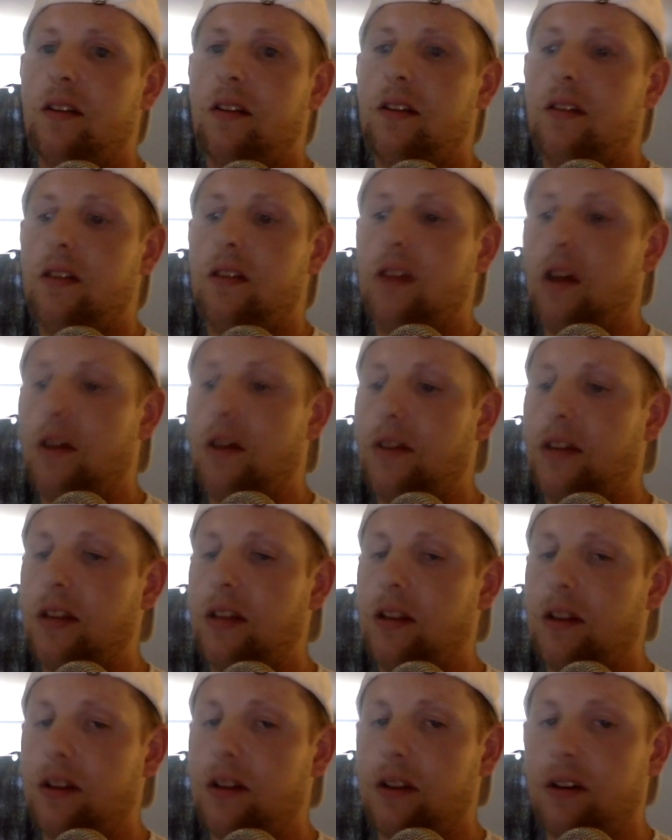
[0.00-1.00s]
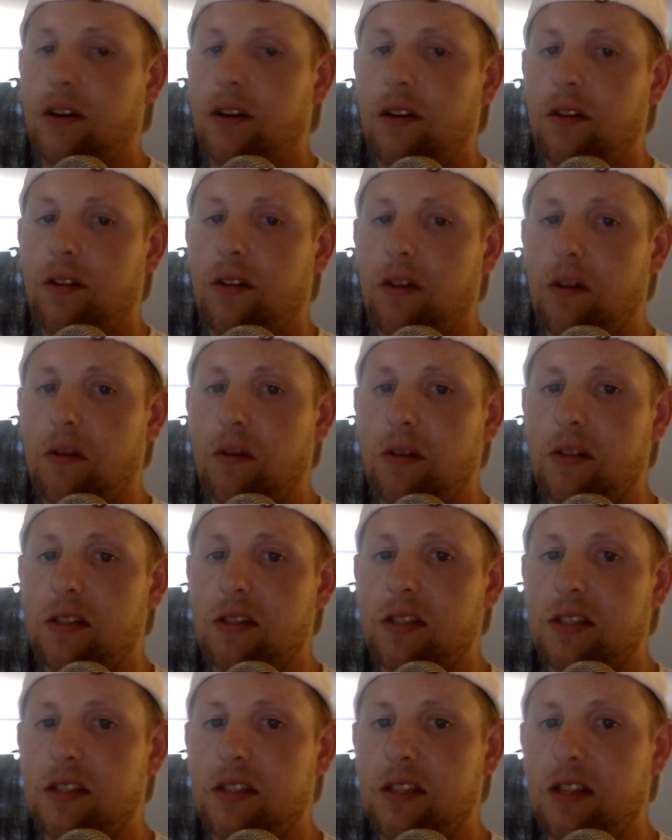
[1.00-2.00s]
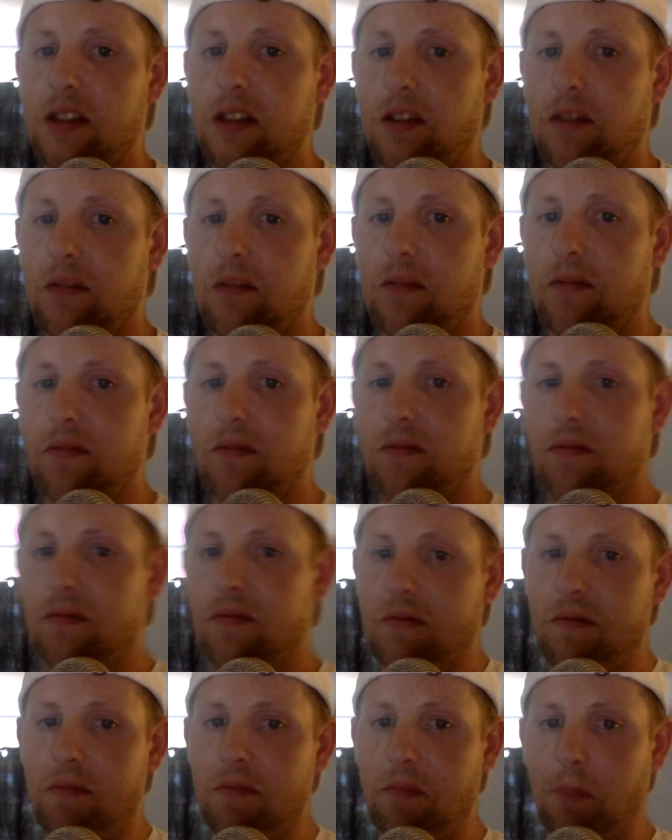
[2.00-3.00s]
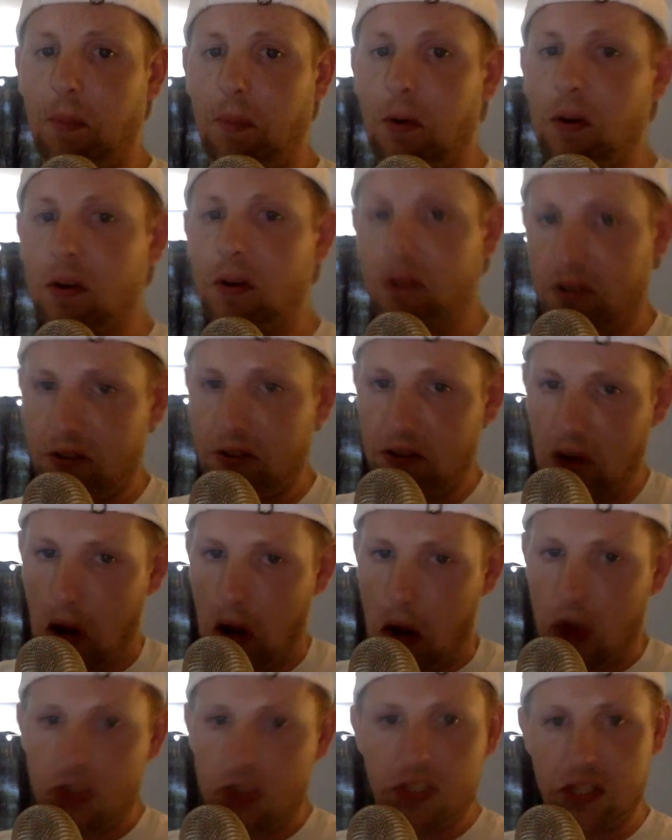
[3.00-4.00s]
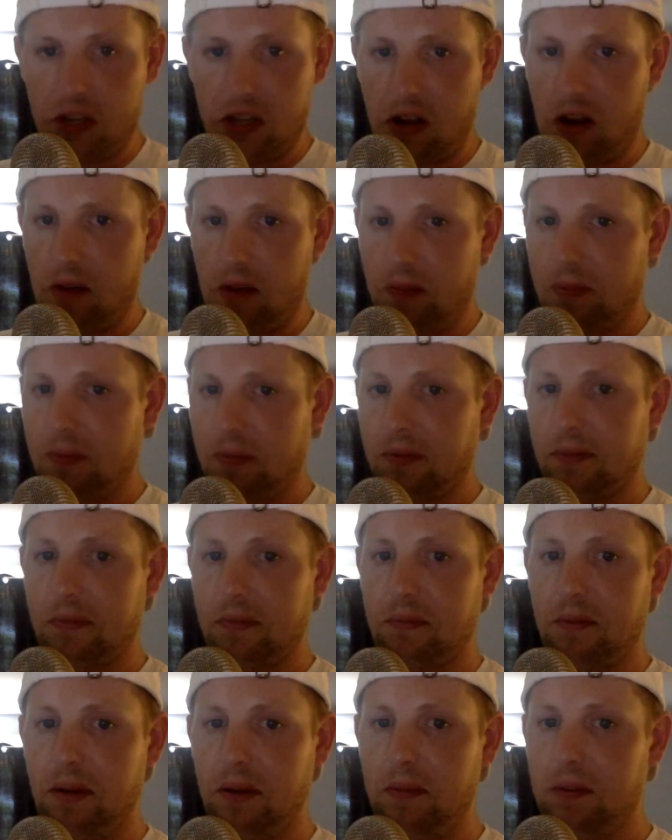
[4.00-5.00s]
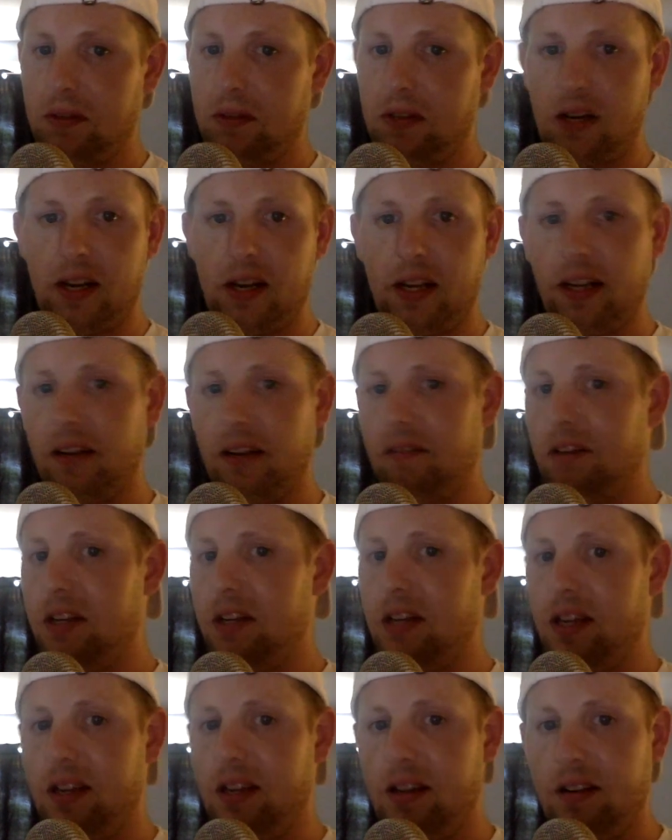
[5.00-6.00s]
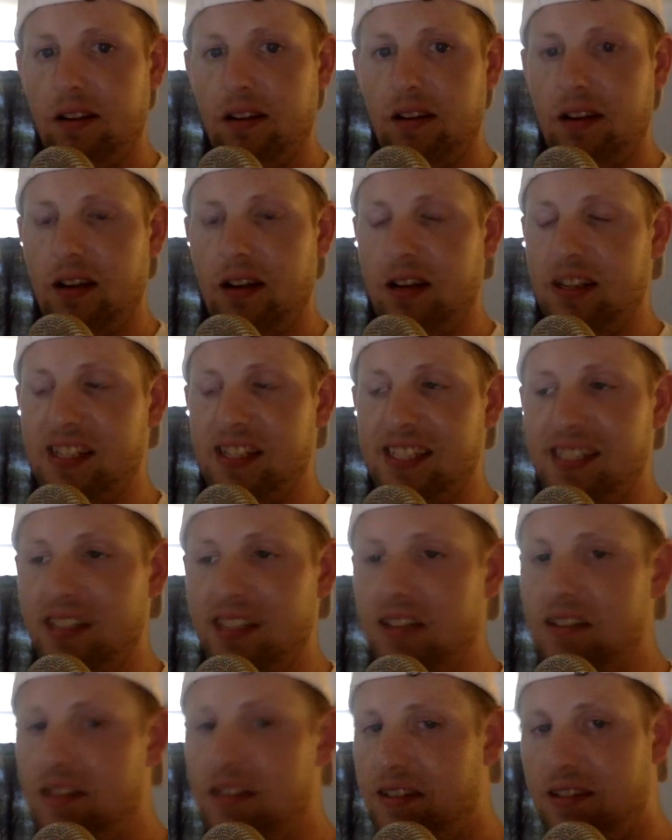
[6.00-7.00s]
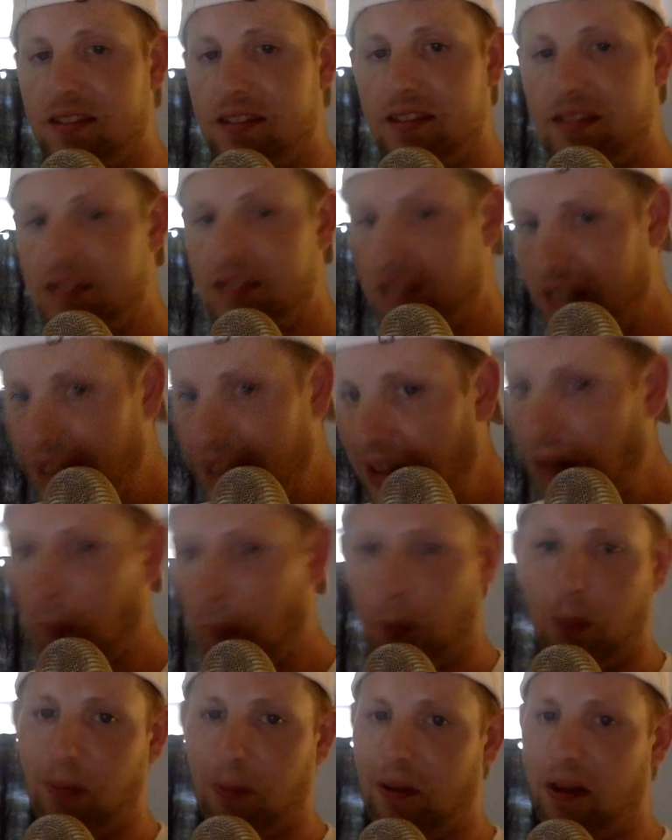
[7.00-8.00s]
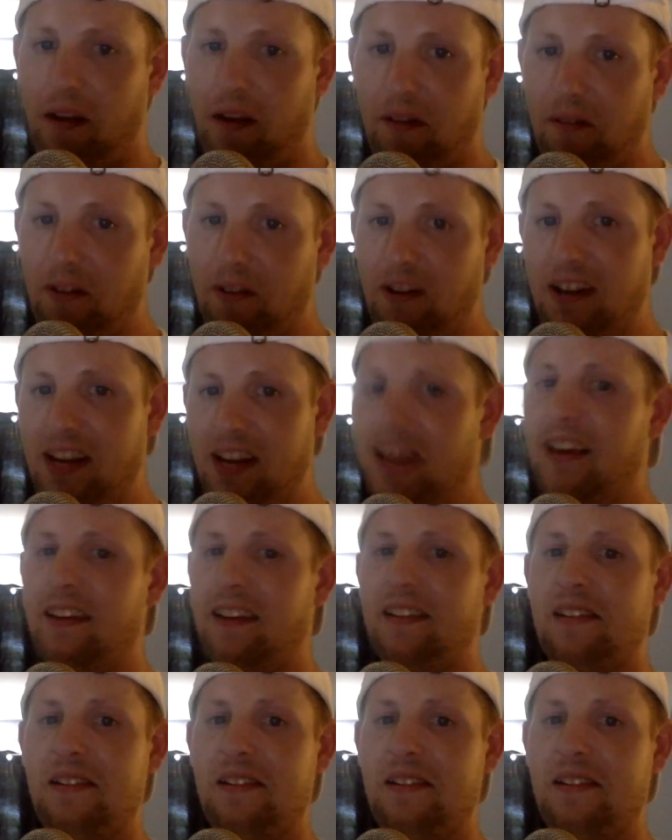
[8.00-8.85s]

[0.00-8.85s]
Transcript: not that long ago there was, murder nonstop, people dying every day, and diseases killing people every day.